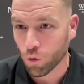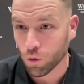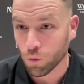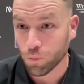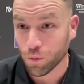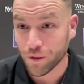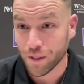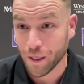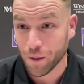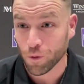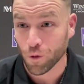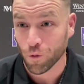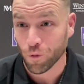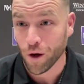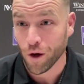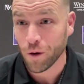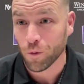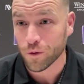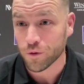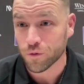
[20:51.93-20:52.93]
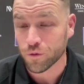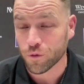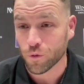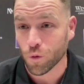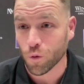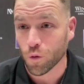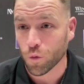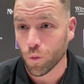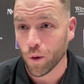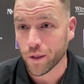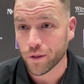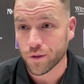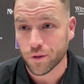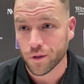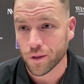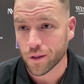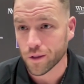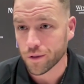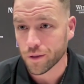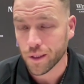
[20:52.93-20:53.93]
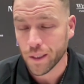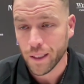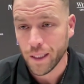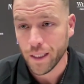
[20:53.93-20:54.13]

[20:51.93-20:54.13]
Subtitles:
but they were the right ones for Northwestern and